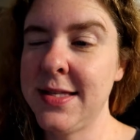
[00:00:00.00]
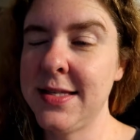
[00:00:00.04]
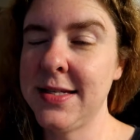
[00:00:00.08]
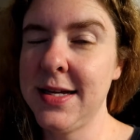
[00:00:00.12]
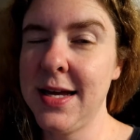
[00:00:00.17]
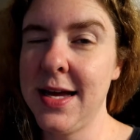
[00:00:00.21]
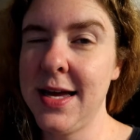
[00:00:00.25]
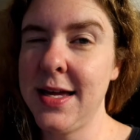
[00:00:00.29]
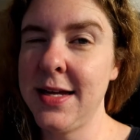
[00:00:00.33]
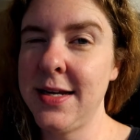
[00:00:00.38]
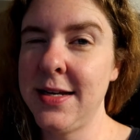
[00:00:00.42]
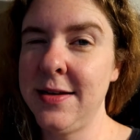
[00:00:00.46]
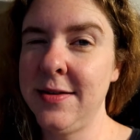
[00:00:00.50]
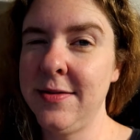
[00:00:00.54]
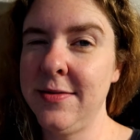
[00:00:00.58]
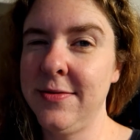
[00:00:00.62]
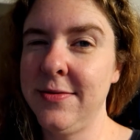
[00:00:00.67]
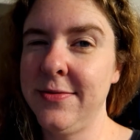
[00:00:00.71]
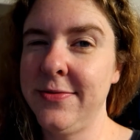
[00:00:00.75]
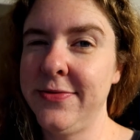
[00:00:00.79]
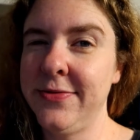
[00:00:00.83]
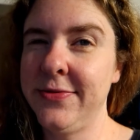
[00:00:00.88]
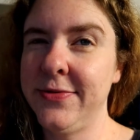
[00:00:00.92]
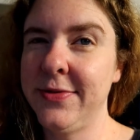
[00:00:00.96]
it's kind
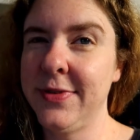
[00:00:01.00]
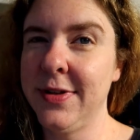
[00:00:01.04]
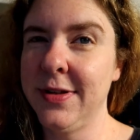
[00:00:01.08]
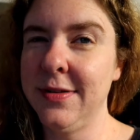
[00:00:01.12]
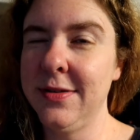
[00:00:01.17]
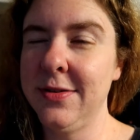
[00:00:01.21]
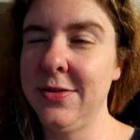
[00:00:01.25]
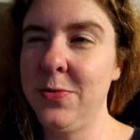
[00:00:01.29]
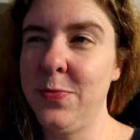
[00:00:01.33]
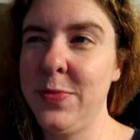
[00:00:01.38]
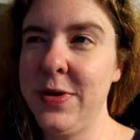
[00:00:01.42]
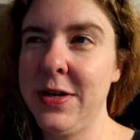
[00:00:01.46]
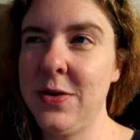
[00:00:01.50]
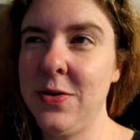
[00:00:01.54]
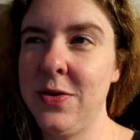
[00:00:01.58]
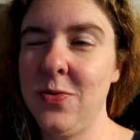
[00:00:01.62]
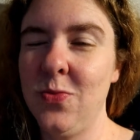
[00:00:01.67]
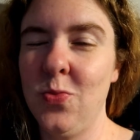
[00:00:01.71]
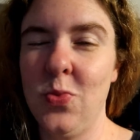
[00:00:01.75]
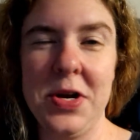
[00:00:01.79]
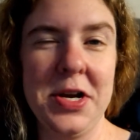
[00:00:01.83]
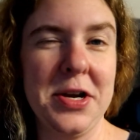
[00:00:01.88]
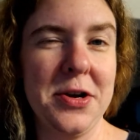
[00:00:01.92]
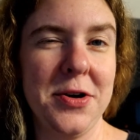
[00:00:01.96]
of a little bit
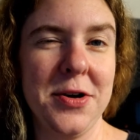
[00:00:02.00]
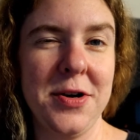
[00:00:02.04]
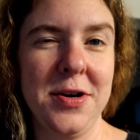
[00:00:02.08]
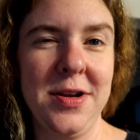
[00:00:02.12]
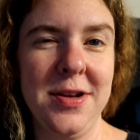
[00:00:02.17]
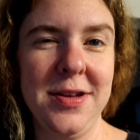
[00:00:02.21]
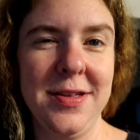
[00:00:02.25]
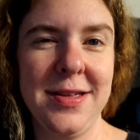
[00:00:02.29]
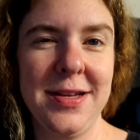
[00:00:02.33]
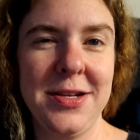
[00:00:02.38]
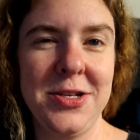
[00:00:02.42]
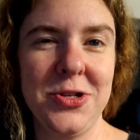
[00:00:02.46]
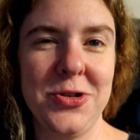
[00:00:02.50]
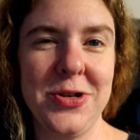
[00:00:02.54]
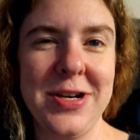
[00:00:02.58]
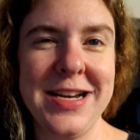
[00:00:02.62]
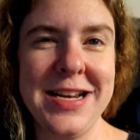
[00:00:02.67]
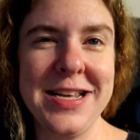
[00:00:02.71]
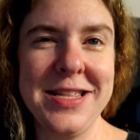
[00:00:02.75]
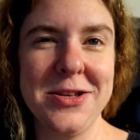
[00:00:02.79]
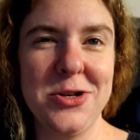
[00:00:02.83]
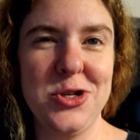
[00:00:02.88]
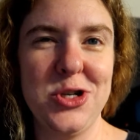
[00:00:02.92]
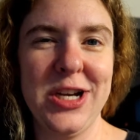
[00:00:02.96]
weird that you're
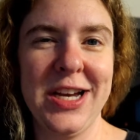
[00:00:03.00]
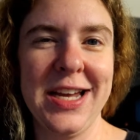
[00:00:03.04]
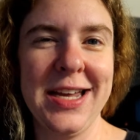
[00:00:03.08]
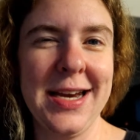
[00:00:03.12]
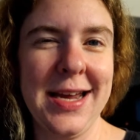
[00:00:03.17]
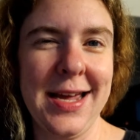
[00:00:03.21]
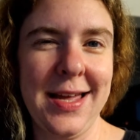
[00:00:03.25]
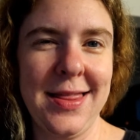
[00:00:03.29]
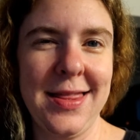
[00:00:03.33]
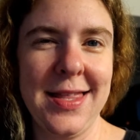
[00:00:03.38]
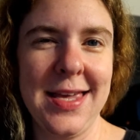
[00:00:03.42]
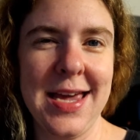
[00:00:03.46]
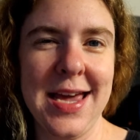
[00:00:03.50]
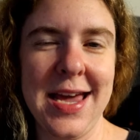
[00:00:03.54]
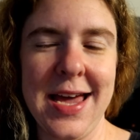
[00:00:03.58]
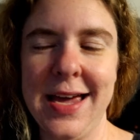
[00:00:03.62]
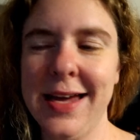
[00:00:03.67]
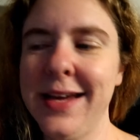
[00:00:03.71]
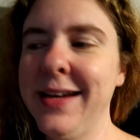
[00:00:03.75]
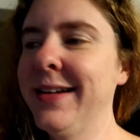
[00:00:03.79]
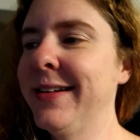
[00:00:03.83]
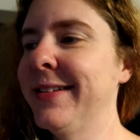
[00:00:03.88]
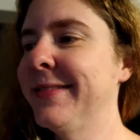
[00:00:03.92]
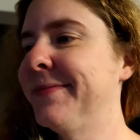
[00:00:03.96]
eating the chicken and the
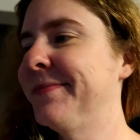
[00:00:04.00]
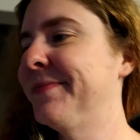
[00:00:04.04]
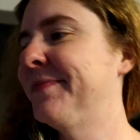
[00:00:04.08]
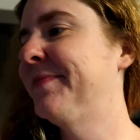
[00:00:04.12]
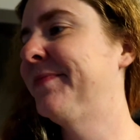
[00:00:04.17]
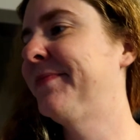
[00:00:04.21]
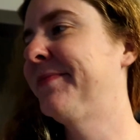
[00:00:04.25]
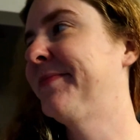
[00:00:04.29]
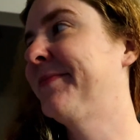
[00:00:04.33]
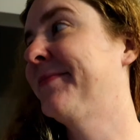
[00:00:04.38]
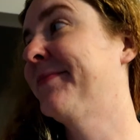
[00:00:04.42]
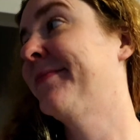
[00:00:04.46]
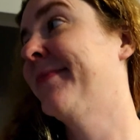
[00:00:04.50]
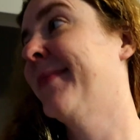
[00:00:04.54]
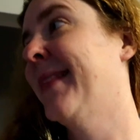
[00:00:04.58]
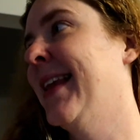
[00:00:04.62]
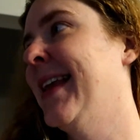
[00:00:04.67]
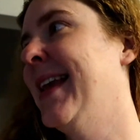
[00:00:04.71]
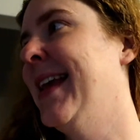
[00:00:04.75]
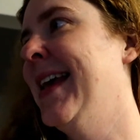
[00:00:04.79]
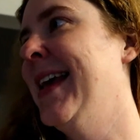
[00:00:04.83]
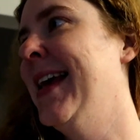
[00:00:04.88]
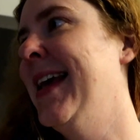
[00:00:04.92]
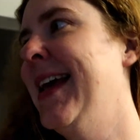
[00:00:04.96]
egg.
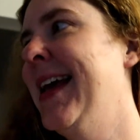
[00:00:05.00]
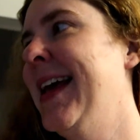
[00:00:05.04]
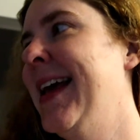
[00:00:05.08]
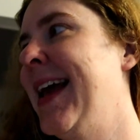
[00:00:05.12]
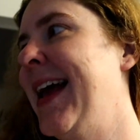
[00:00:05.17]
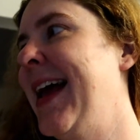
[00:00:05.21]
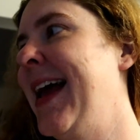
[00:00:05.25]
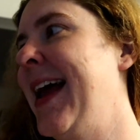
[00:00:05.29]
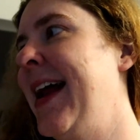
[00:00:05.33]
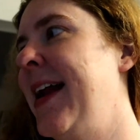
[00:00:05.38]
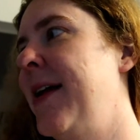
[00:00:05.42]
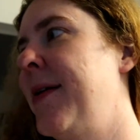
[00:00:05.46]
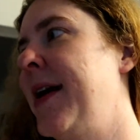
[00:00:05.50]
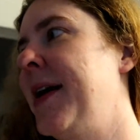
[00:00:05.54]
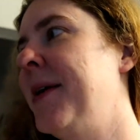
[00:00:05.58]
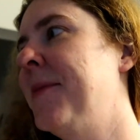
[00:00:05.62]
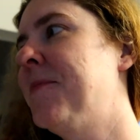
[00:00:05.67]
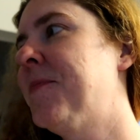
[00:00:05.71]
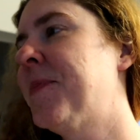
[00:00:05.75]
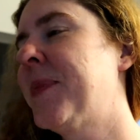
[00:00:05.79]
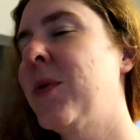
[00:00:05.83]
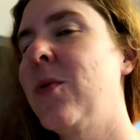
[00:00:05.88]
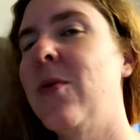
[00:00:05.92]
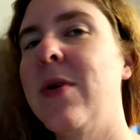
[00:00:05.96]

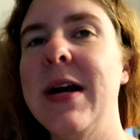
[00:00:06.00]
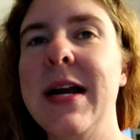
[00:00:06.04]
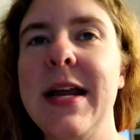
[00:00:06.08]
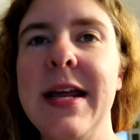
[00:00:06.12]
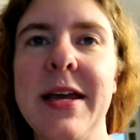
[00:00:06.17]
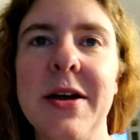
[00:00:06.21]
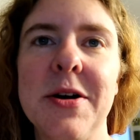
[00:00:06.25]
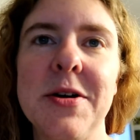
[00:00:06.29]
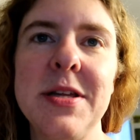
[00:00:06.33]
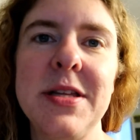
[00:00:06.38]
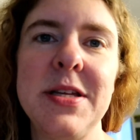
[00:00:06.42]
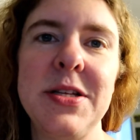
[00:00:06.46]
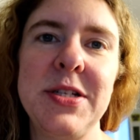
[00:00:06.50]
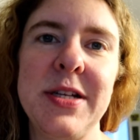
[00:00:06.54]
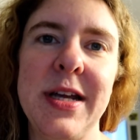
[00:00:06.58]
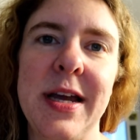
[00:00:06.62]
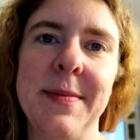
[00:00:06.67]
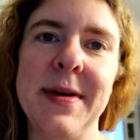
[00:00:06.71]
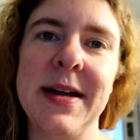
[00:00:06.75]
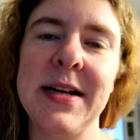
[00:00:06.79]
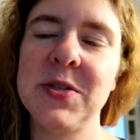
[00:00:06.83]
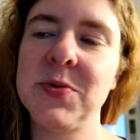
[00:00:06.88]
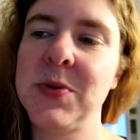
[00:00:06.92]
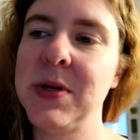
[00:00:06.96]
Anyway, we're gonna go to the
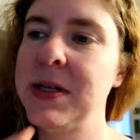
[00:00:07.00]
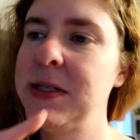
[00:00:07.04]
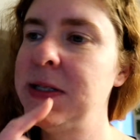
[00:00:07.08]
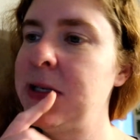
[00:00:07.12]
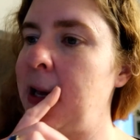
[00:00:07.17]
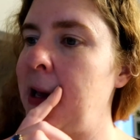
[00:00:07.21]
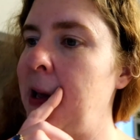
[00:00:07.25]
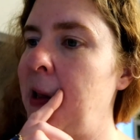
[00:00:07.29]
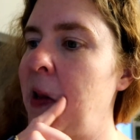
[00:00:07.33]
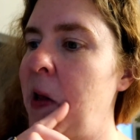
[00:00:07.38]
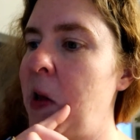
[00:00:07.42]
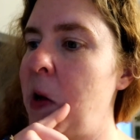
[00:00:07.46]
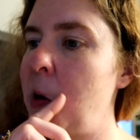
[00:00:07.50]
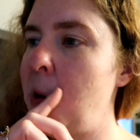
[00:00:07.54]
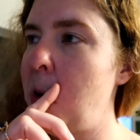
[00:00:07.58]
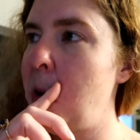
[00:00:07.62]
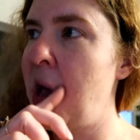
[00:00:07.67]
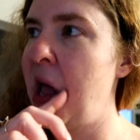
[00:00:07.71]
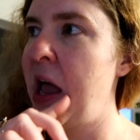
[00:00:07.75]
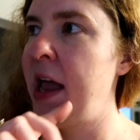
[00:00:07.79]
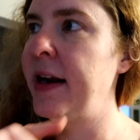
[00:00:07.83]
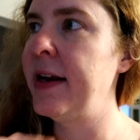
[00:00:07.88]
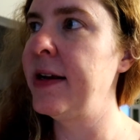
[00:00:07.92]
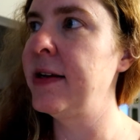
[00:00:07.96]
gym. I just want to say
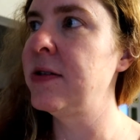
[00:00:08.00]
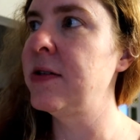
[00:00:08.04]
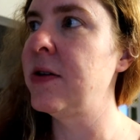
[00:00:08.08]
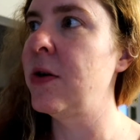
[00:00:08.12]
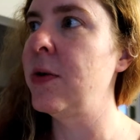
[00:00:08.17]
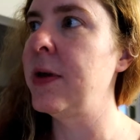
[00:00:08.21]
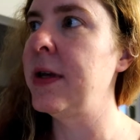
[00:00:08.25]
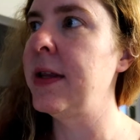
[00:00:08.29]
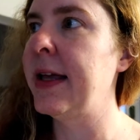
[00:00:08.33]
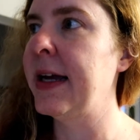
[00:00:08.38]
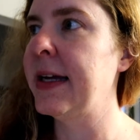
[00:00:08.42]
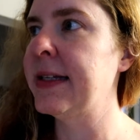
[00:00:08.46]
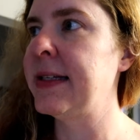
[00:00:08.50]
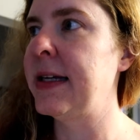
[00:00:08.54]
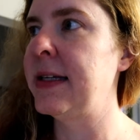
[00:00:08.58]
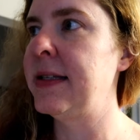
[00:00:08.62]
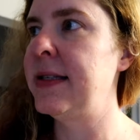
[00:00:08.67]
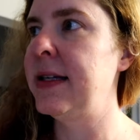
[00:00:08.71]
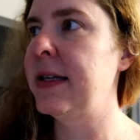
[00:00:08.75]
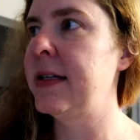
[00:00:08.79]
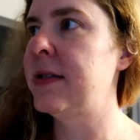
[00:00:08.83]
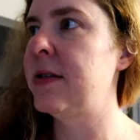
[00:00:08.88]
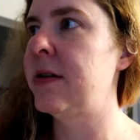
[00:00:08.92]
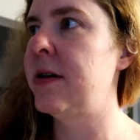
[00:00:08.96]
hello. It is only, like I said,
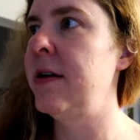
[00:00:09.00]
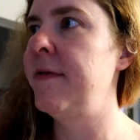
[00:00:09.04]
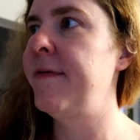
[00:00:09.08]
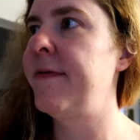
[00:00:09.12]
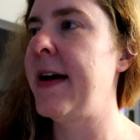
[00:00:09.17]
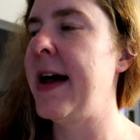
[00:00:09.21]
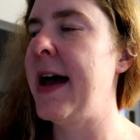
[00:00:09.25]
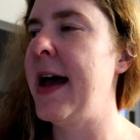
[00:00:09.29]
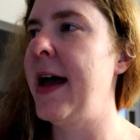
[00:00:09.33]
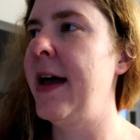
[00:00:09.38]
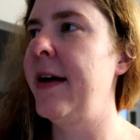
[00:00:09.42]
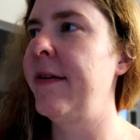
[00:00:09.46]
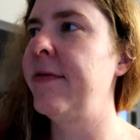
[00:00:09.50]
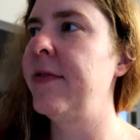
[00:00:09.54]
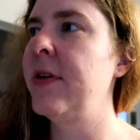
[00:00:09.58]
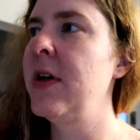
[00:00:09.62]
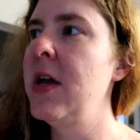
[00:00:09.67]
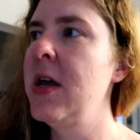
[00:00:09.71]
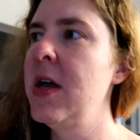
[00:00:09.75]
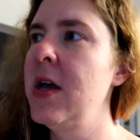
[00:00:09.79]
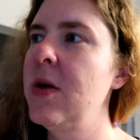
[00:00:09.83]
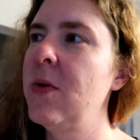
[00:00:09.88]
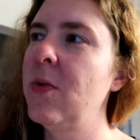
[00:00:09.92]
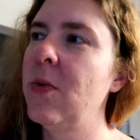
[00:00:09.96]
6.35.
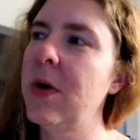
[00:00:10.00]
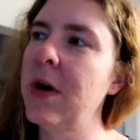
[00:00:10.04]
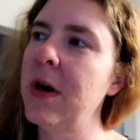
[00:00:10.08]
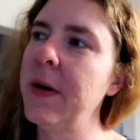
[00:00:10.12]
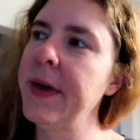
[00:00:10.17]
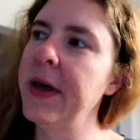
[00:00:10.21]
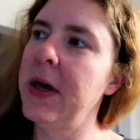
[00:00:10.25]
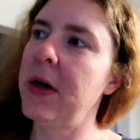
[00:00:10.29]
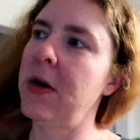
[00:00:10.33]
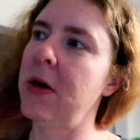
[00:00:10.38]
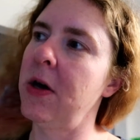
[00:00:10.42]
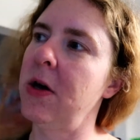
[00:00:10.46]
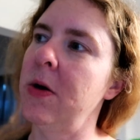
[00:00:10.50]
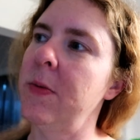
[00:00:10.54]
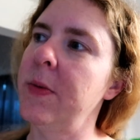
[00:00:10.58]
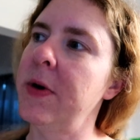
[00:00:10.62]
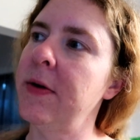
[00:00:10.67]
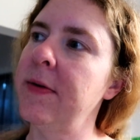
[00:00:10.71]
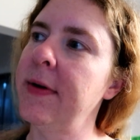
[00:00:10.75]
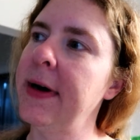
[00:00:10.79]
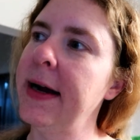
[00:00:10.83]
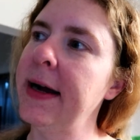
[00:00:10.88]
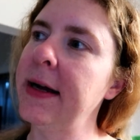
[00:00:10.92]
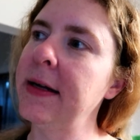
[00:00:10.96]
We're gonna be home
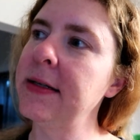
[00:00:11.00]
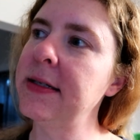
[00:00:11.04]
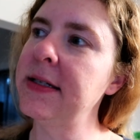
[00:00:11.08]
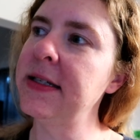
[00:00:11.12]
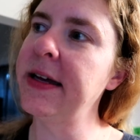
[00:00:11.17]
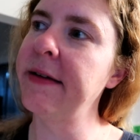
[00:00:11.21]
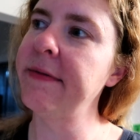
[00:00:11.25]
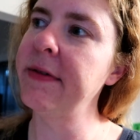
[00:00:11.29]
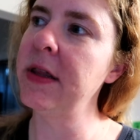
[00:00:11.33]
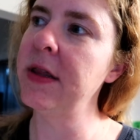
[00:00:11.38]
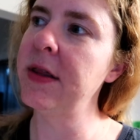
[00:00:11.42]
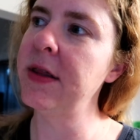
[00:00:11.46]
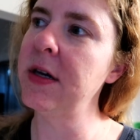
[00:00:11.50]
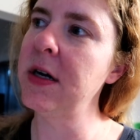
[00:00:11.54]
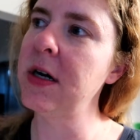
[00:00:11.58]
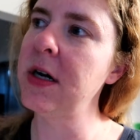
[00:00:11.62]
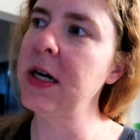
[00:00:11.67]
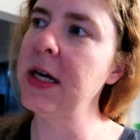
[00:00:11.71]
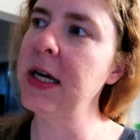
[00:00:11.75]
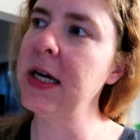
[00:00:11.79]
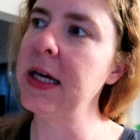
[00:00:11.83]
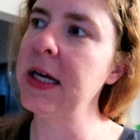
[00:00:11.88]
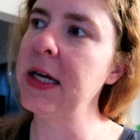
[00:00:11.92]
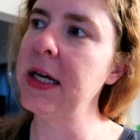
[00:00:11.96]
around
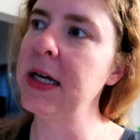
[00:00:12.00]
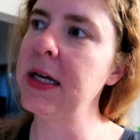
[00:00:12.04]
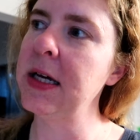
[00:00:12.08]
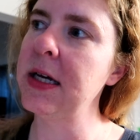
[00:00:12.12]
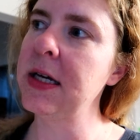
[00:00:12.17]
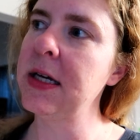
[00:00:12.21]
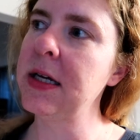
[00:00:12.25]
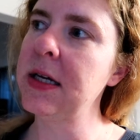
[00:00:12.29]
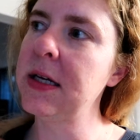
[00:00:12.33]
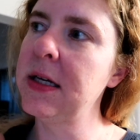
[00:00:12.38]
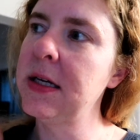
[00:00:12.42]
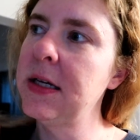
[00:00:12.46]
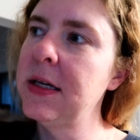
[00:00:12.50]
7.30,